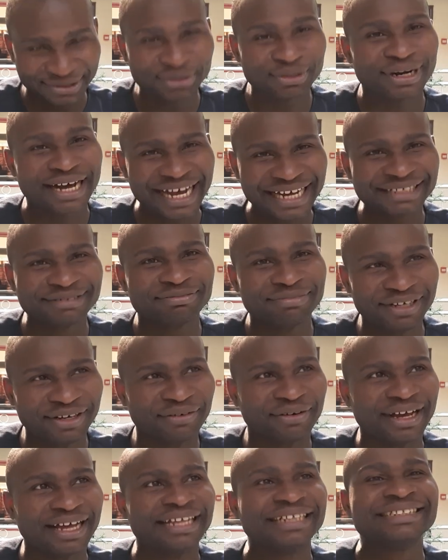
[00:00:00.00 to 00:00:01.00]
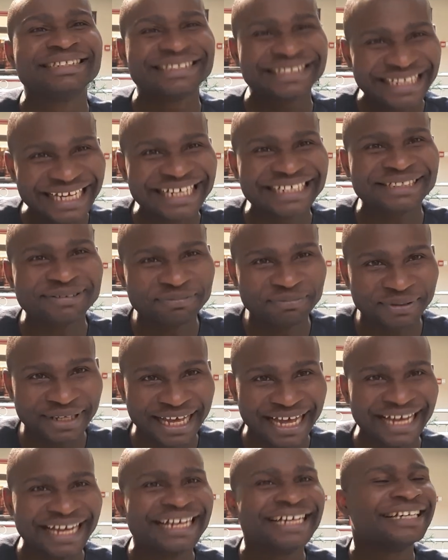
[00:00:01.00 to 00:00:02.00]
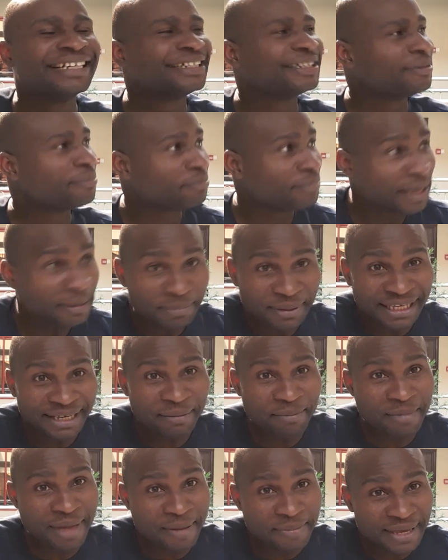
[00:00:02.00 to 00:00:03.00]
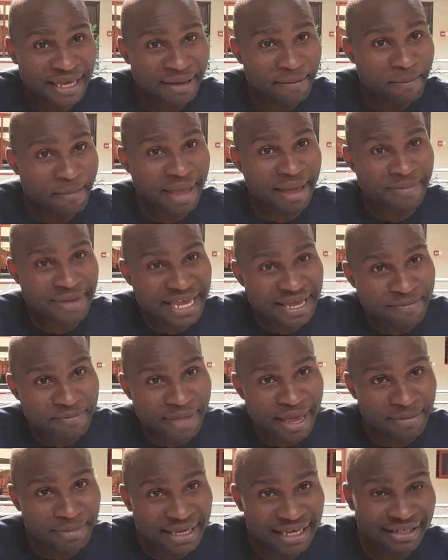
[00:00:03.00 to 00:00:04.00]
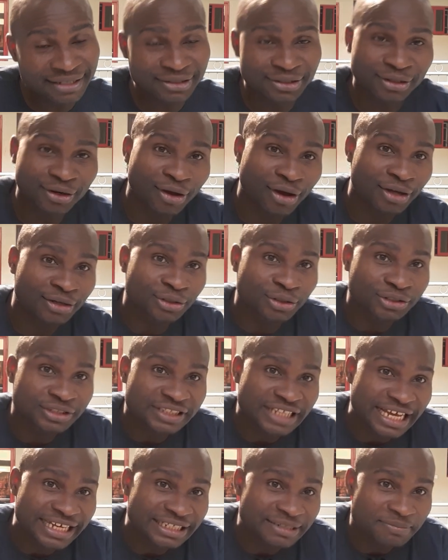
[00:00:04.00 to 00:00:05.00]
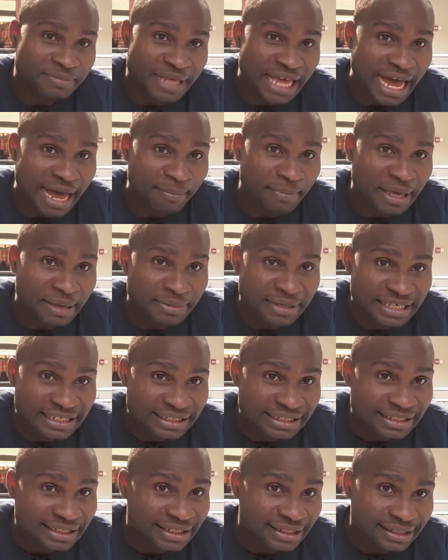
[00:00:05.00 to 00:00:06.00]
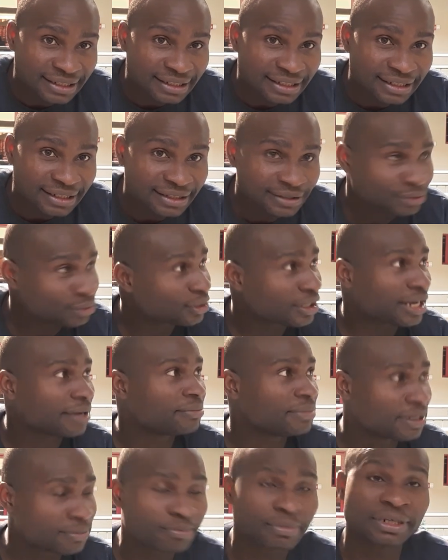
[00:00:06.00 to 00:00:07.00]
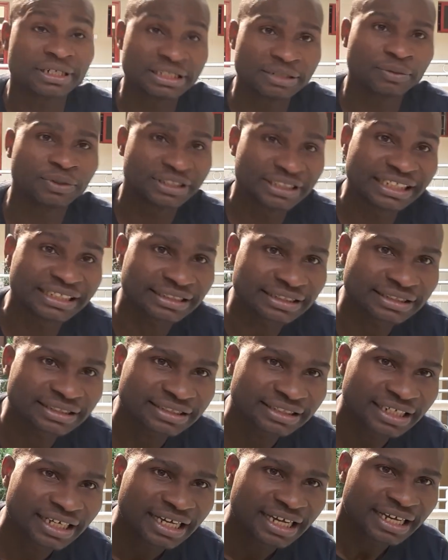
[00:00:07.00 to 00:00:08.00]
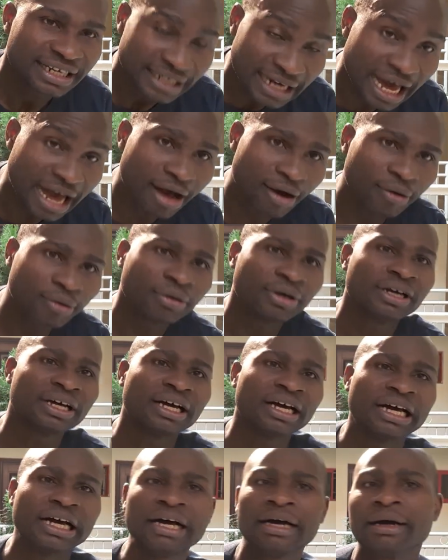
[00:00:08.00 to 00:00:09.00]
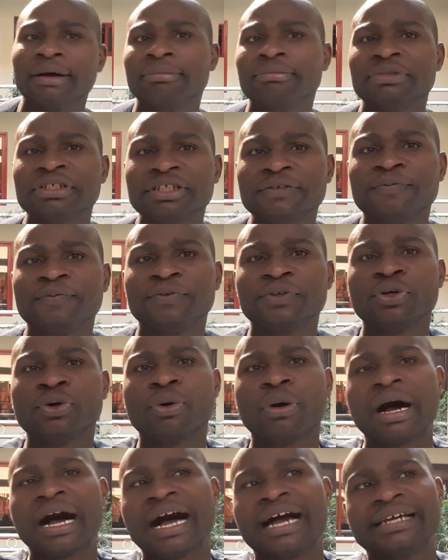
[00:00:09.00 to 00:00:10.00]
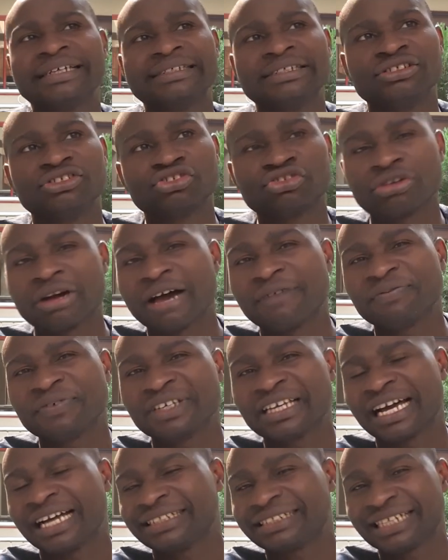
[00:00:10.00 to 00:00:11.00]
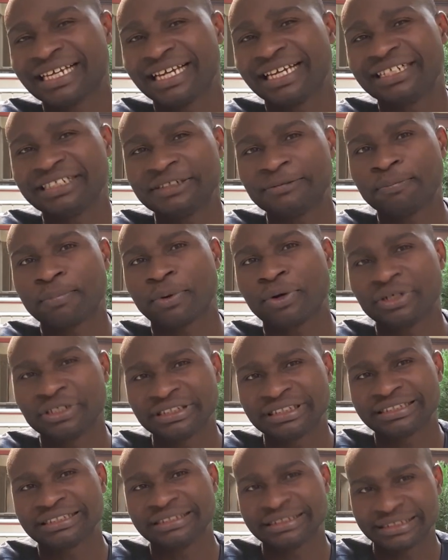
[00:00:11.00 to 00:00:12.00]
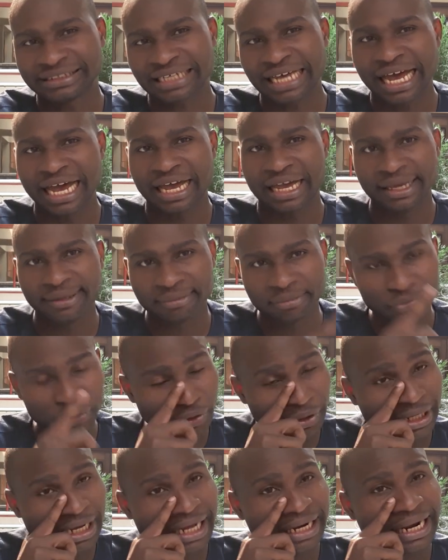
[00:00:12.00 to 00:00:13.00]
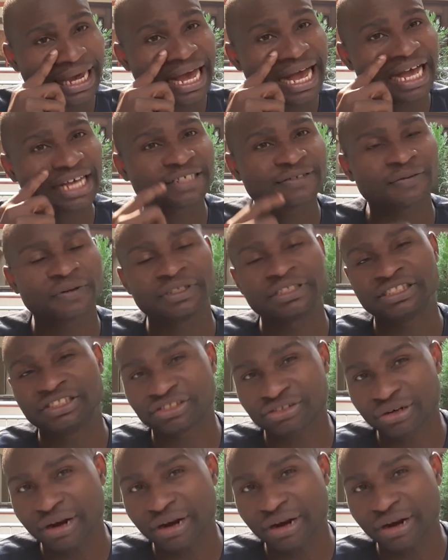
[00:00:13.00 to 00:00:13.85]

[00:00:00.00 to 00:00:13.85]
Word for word: you heard me well, teddy bear. Baby, baby, baby, baby. You know all those teddy bear baby. You can make money with it. Now, um, if you are in traffic at any point in time, you can ask for the